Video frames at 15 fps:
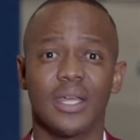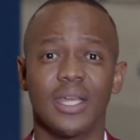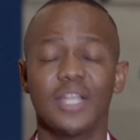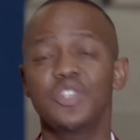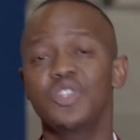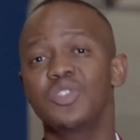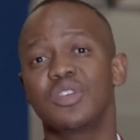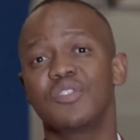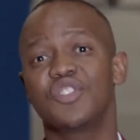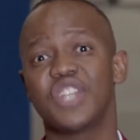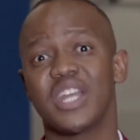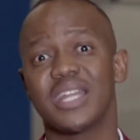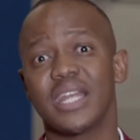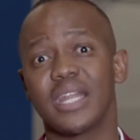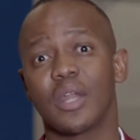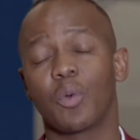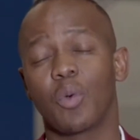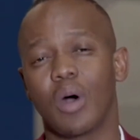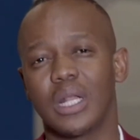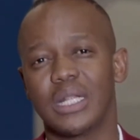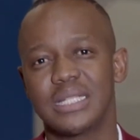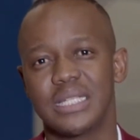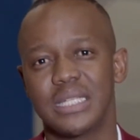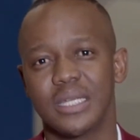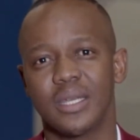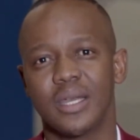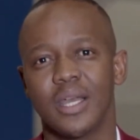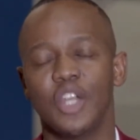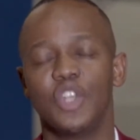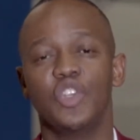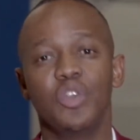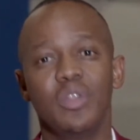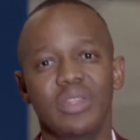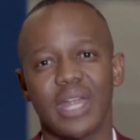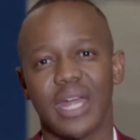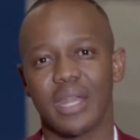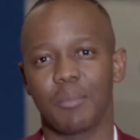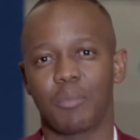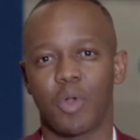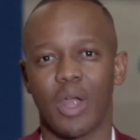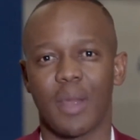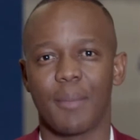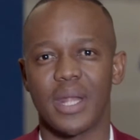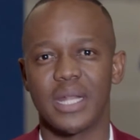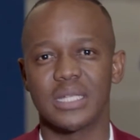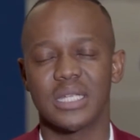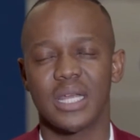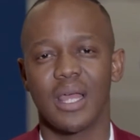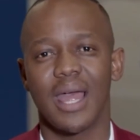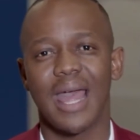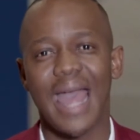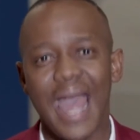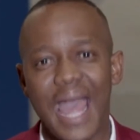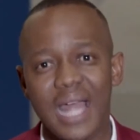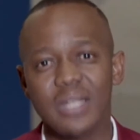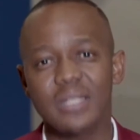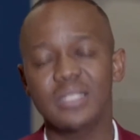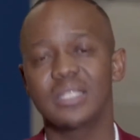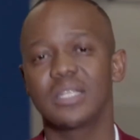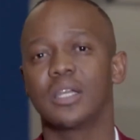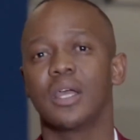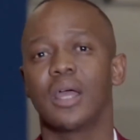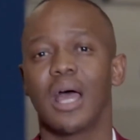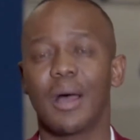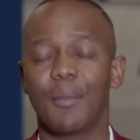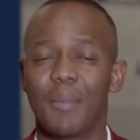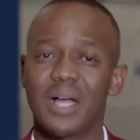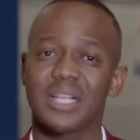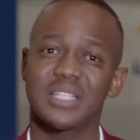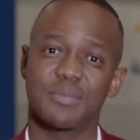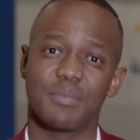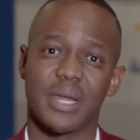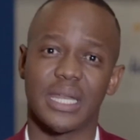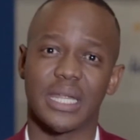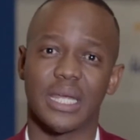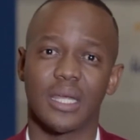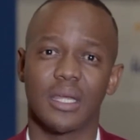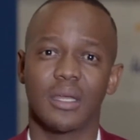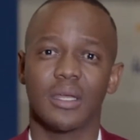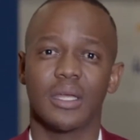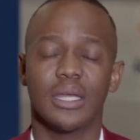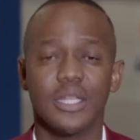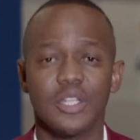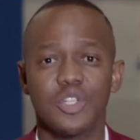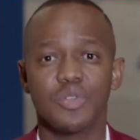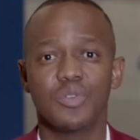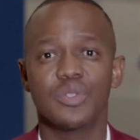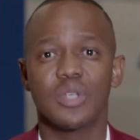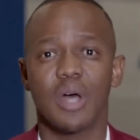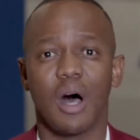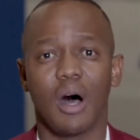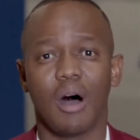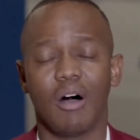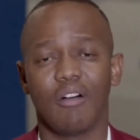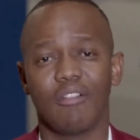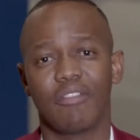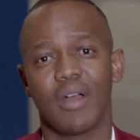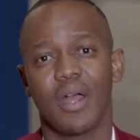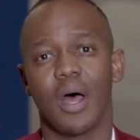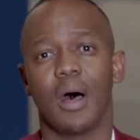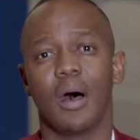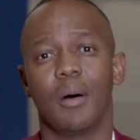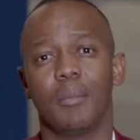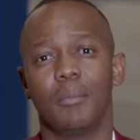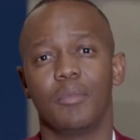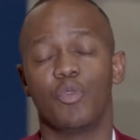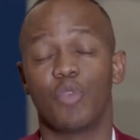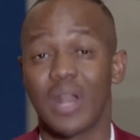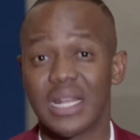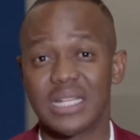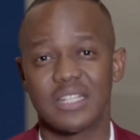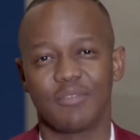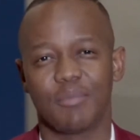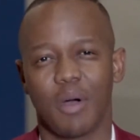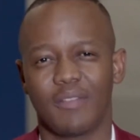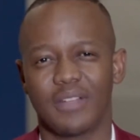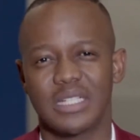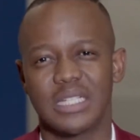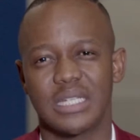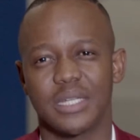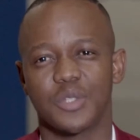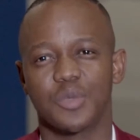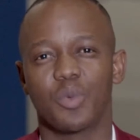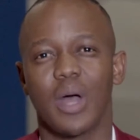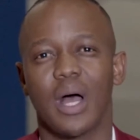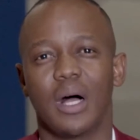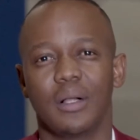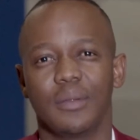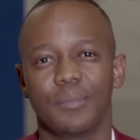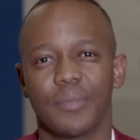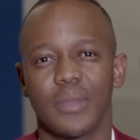issues of gender inequality, youth unemployment, and amongst many issues of relative poverty as well.